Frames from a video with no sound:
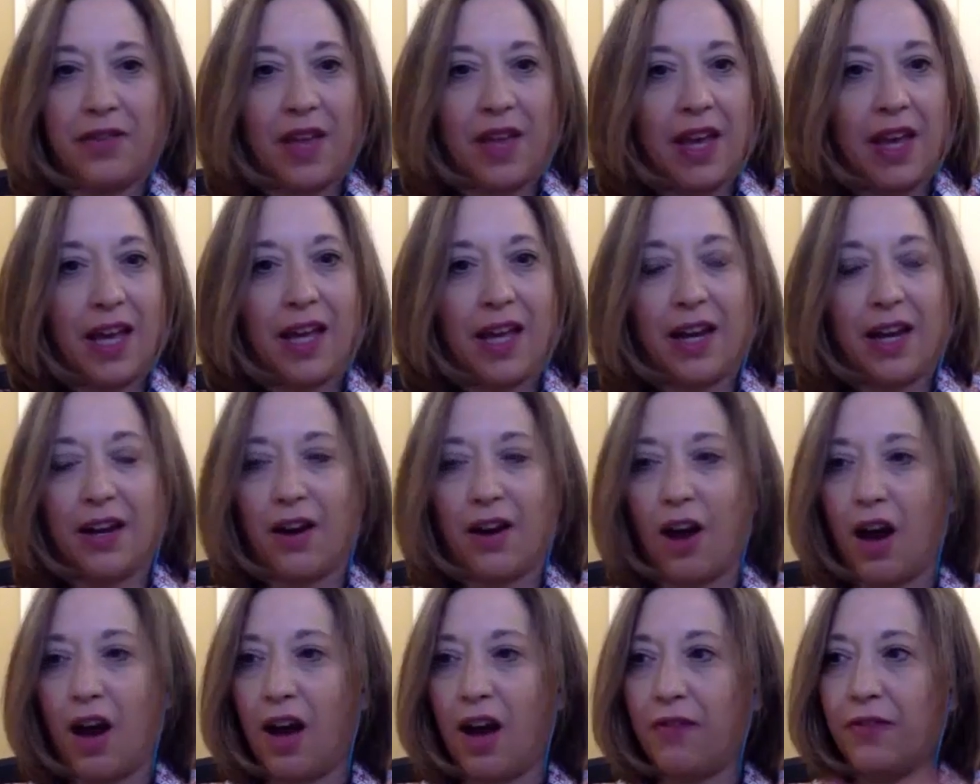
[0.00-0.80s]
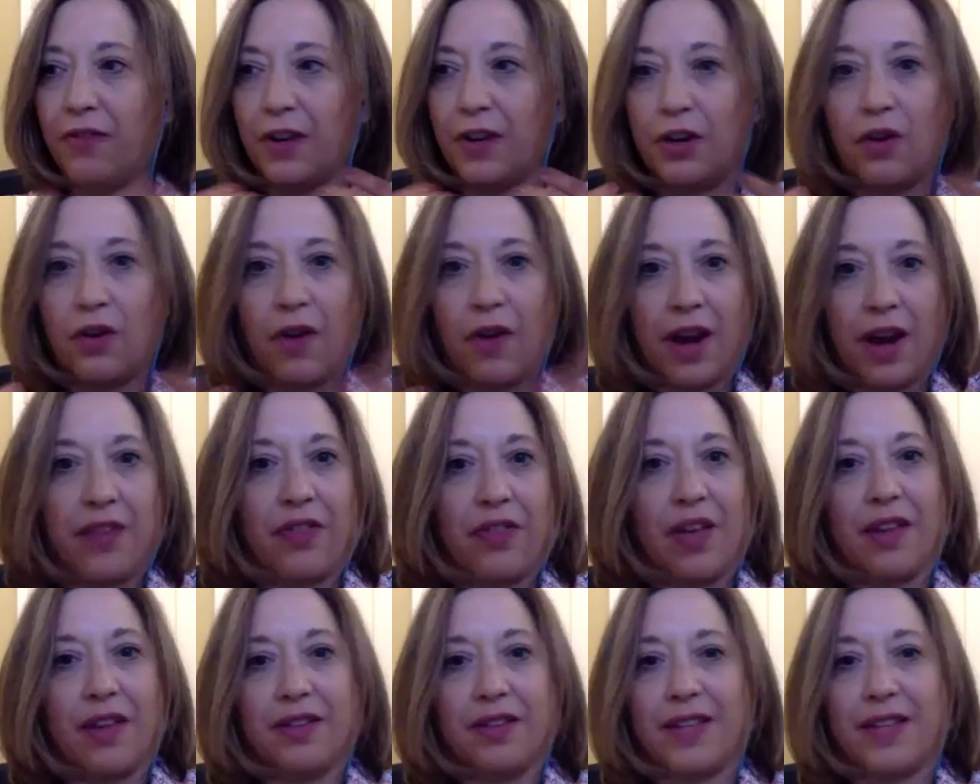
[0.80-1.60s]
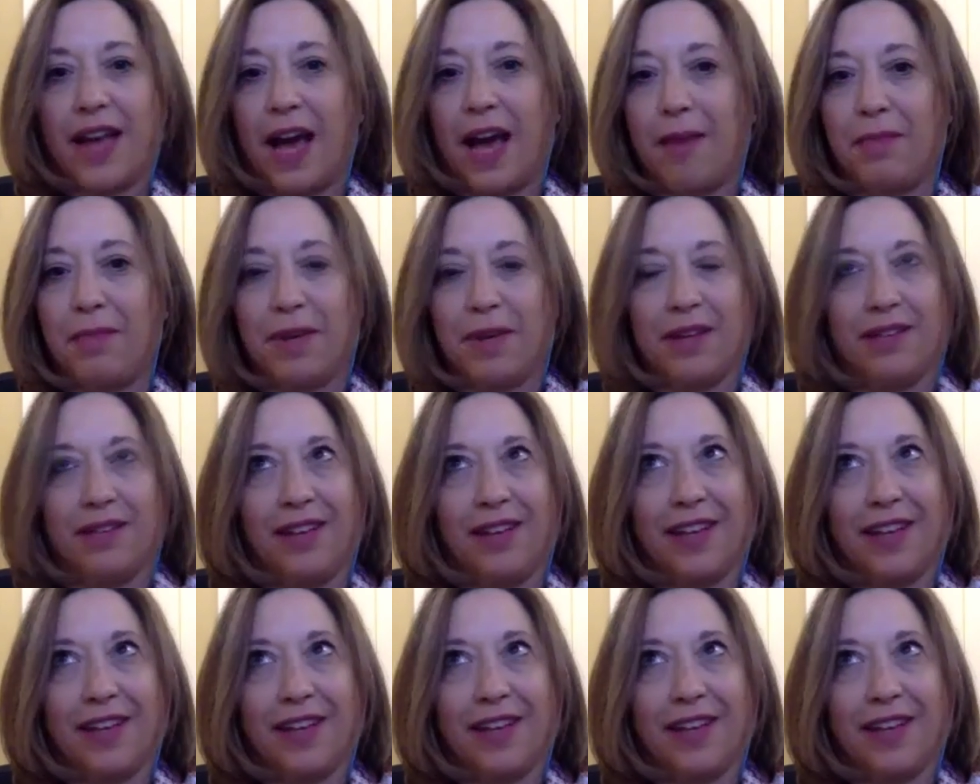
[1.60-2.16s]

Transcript: They hit it off and great things happen.